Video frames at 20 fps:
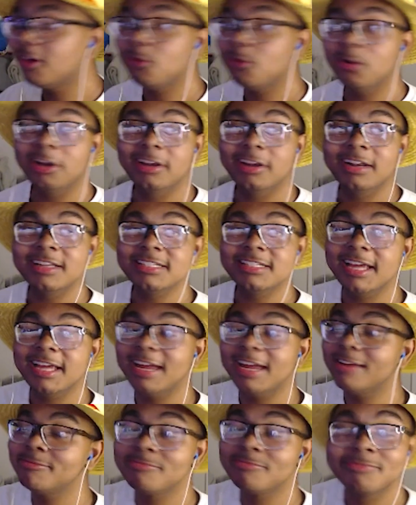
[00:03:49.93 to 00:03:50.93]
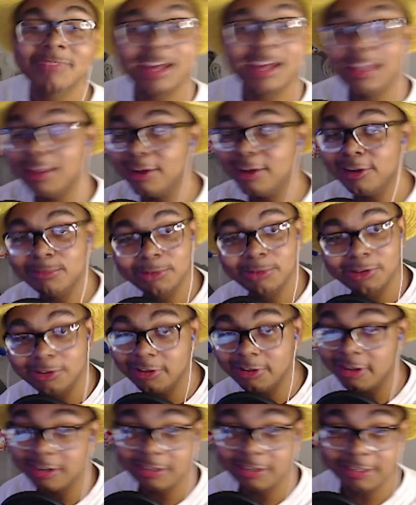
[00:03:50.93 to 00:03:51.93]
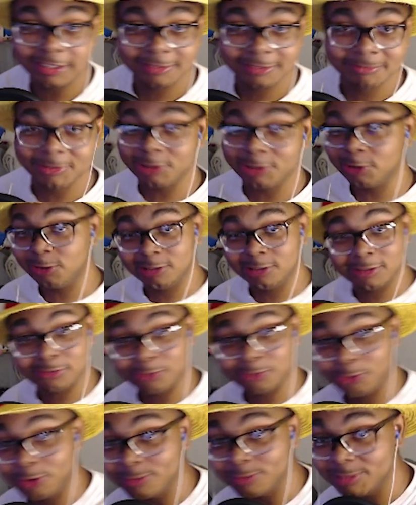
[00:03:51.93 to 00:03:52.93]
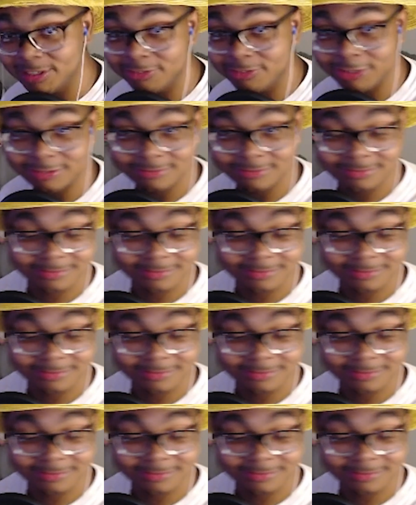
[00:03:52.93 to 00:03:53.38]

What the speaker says: What can I say? I like him a little ugly, a little deformed even.